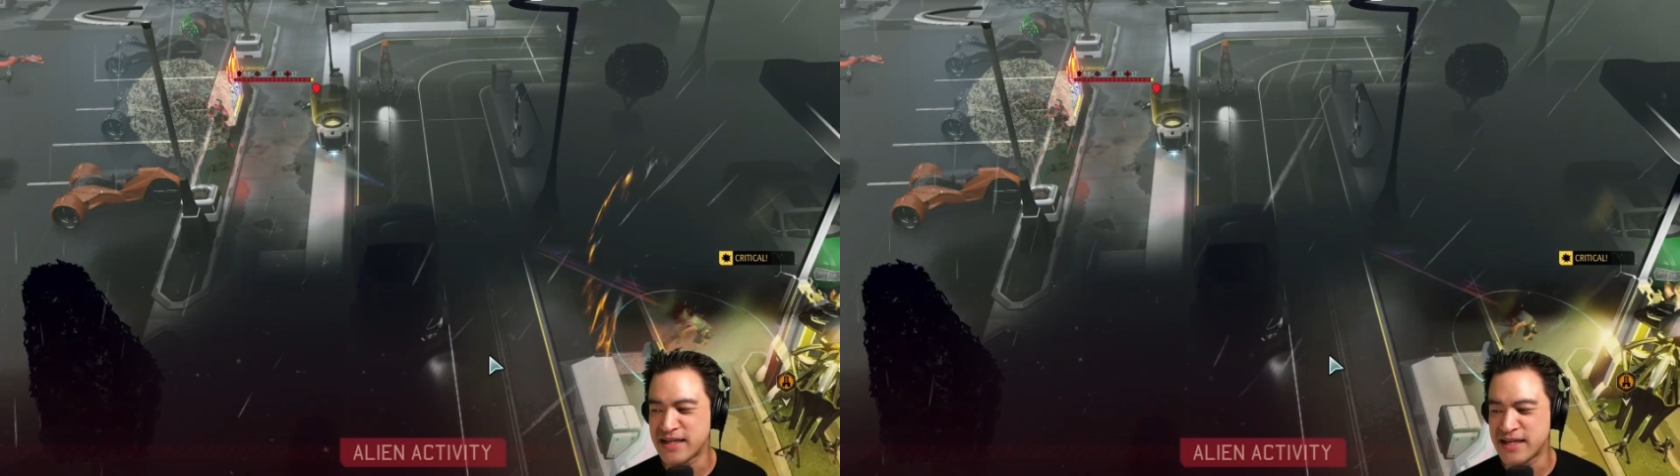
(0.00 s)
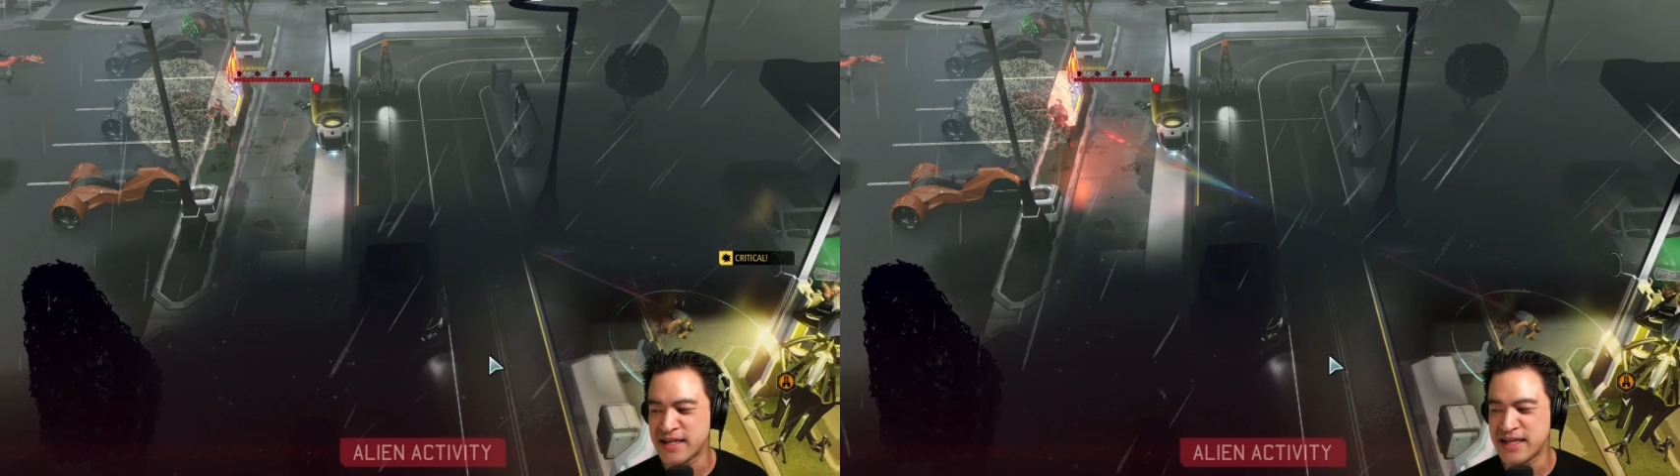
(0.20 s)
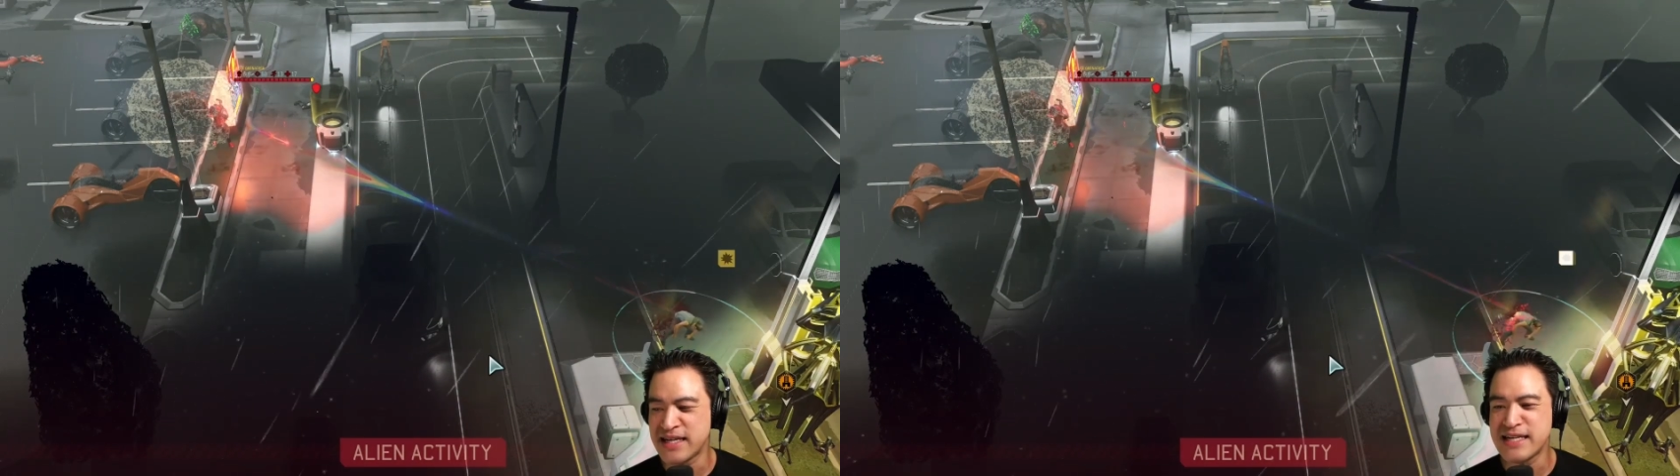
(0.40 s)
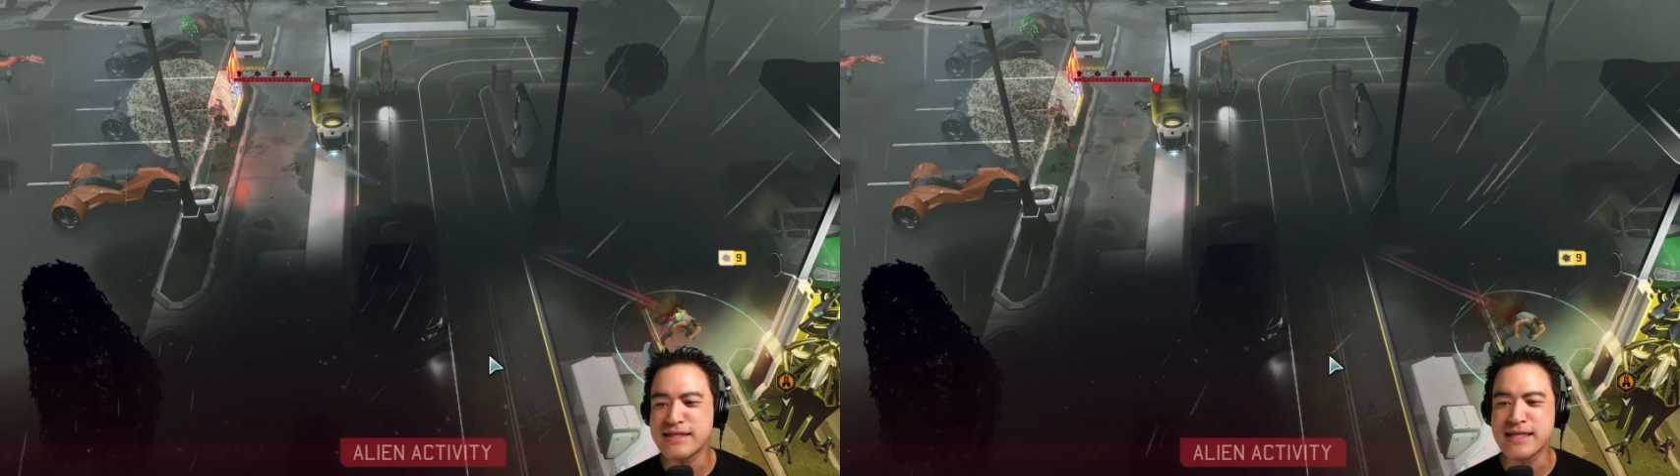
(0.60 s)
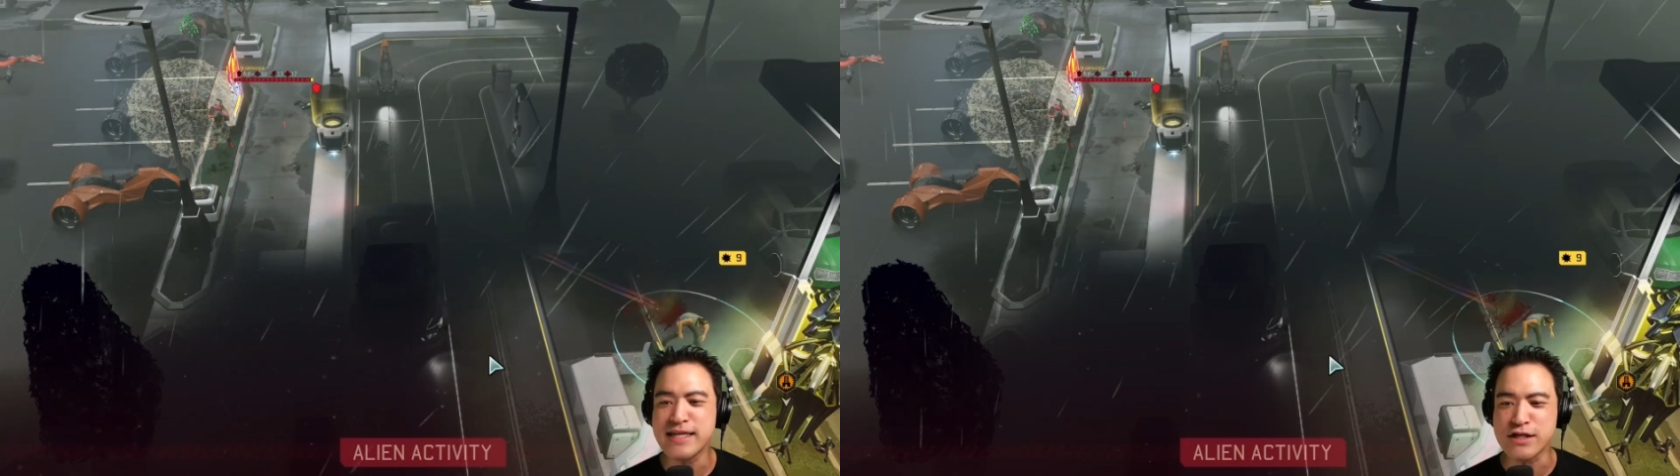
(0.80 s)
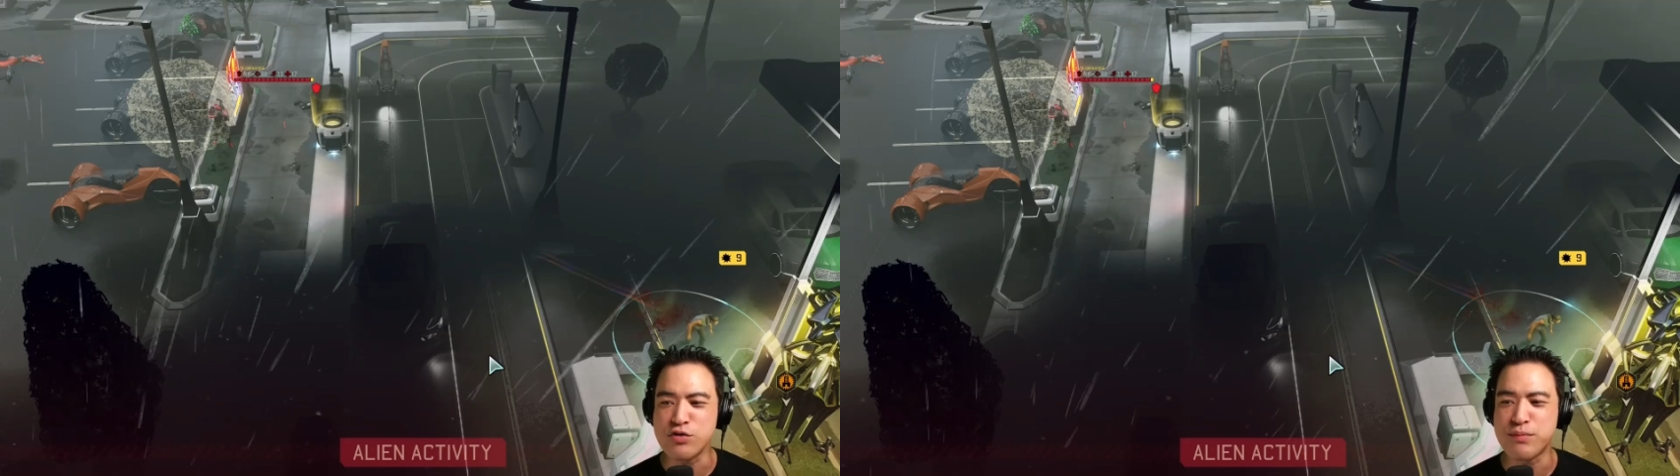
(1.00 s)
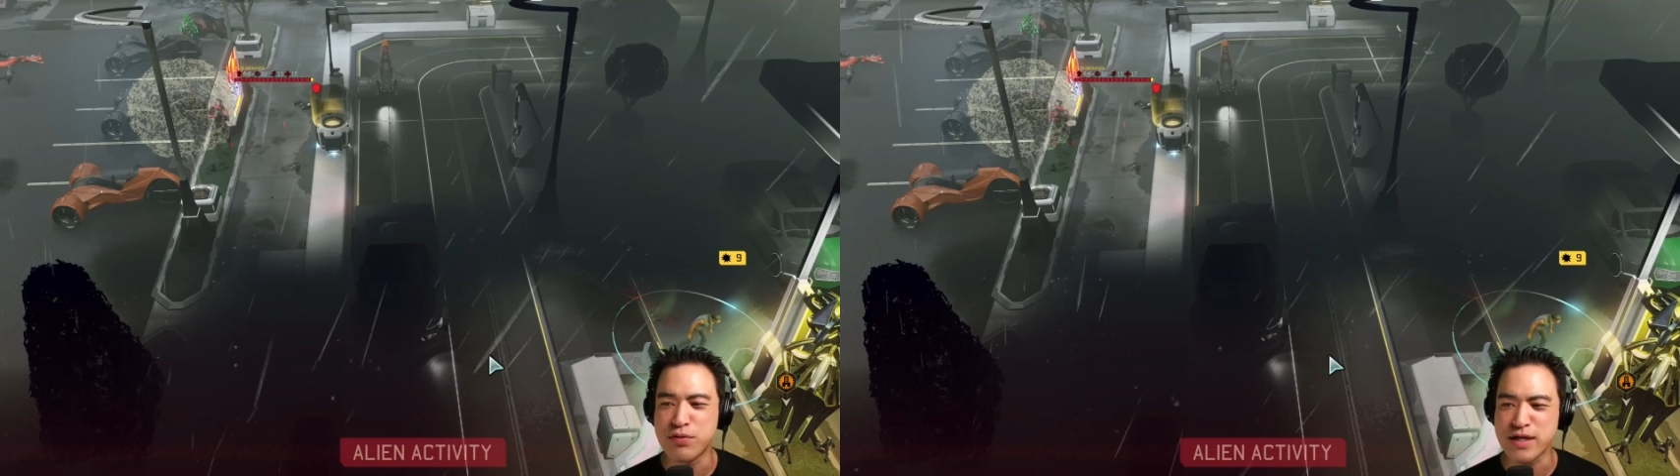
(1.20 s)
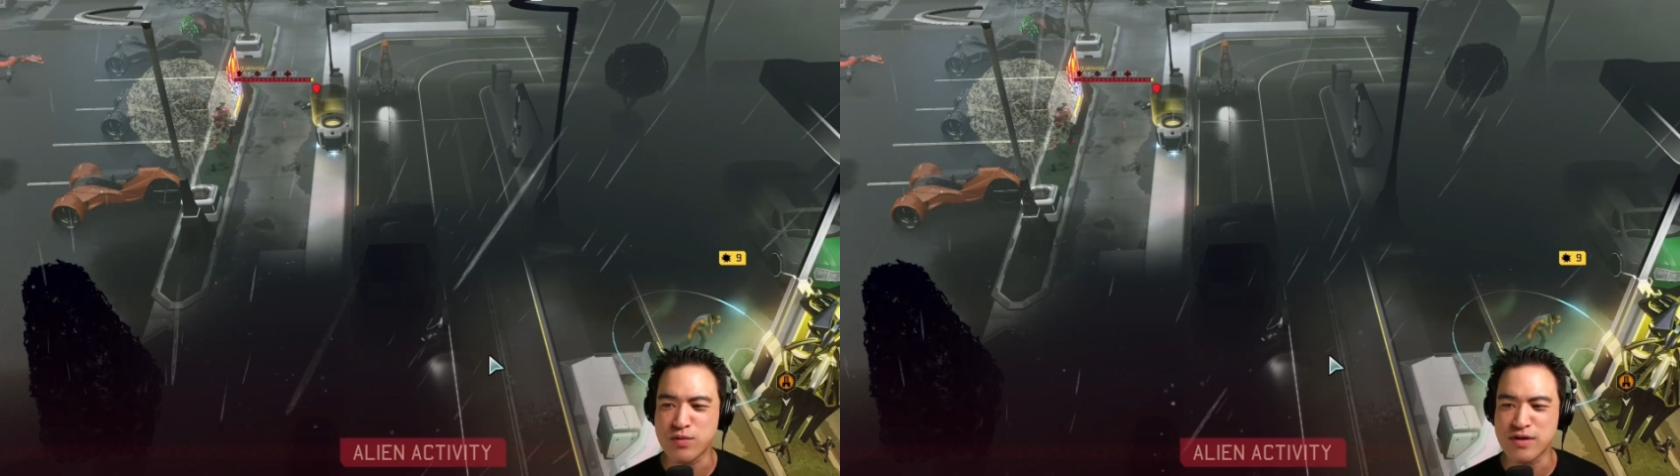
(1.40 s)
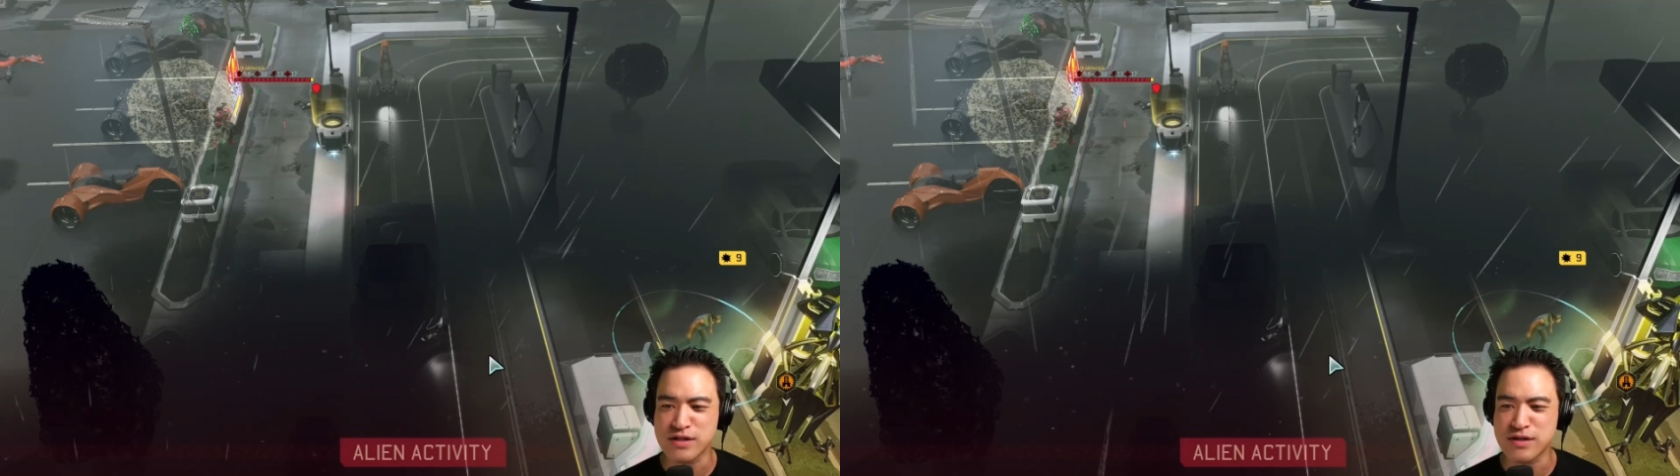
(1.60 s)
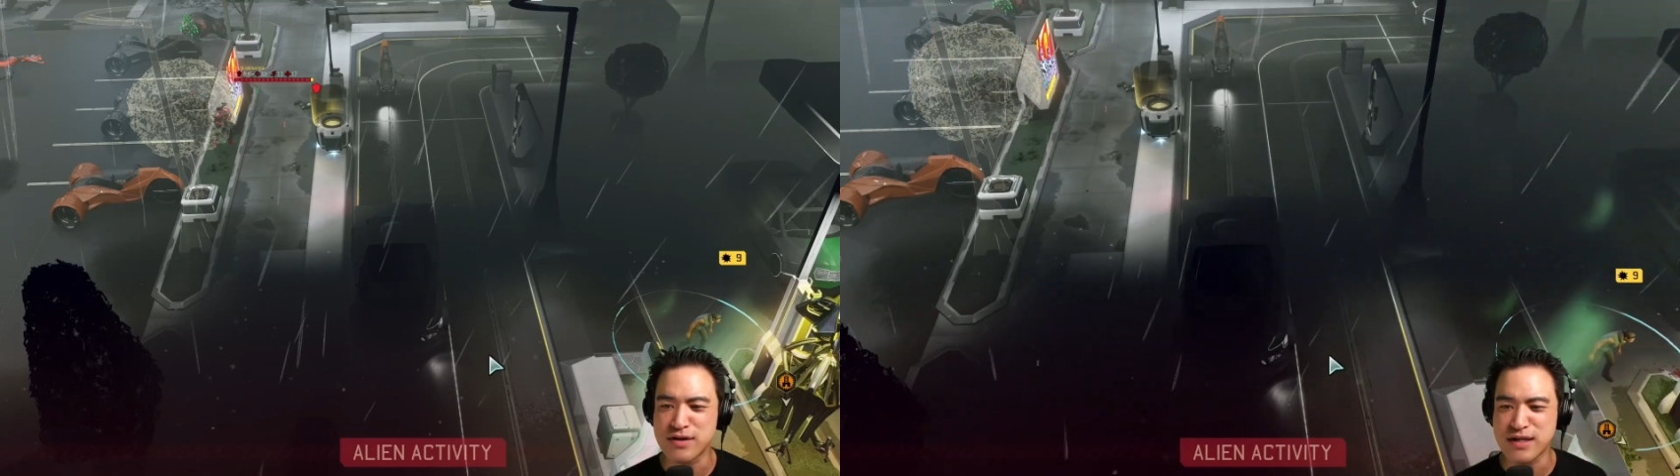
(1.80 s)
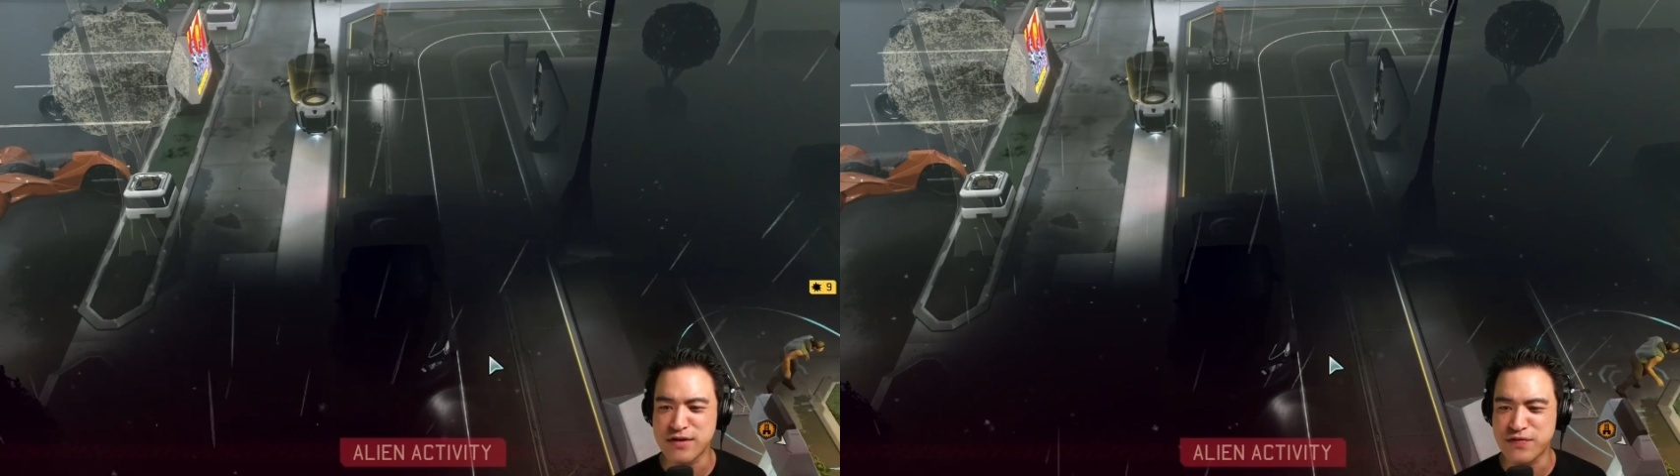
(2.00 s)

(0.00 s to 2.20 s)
it is getting to a point where it's starting to